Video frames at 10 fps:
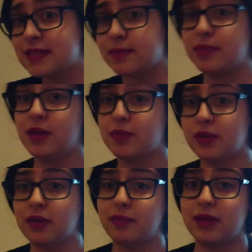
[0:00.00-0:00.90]
Some
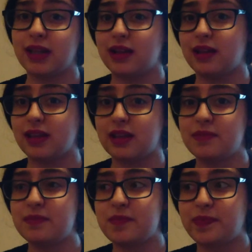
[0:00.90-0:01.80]
people are a bit like,
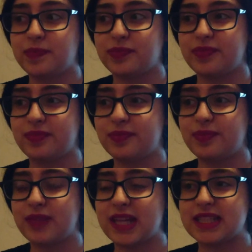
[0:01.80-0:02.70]

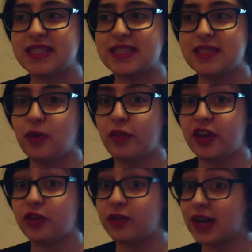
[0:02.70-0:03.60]
it's not
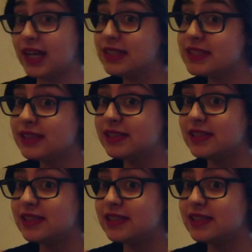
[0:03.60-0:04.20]
that great.